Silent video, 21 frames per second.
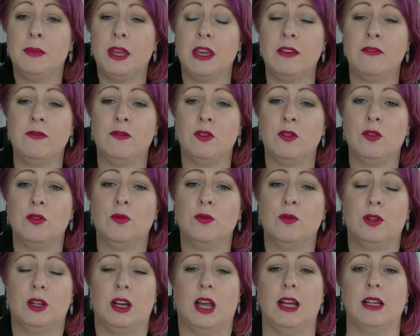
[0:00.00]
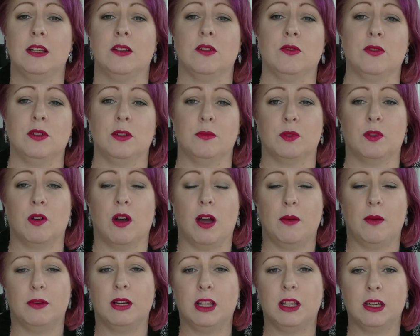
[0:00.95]
If you would like to
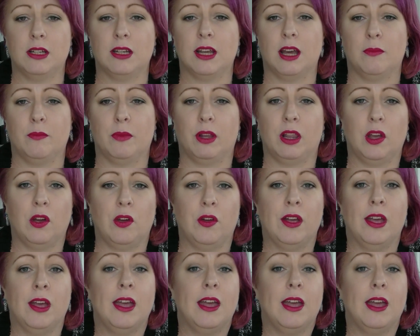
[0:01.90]
subscribe, click down below.